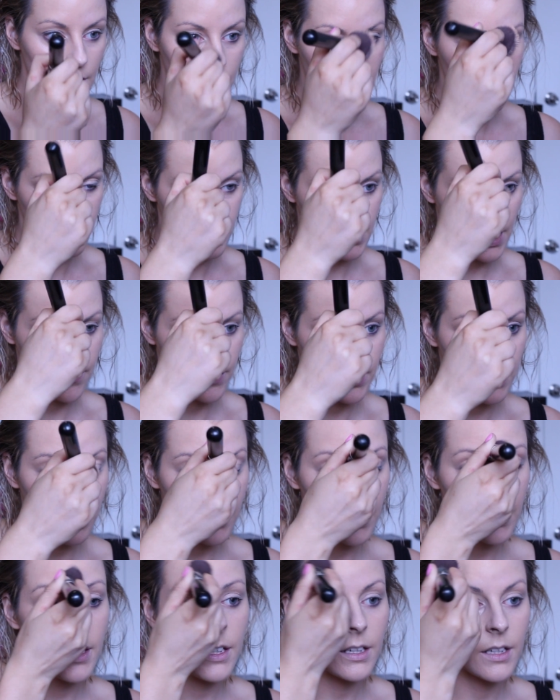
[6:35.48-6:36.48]
So
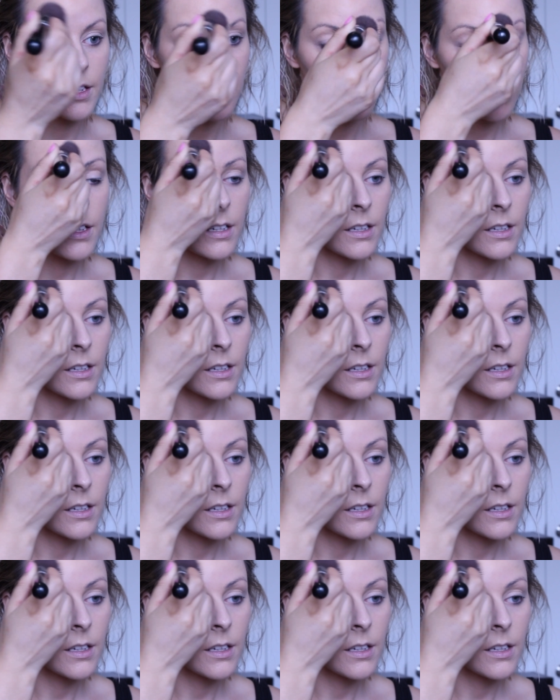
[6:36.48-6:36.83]
definitely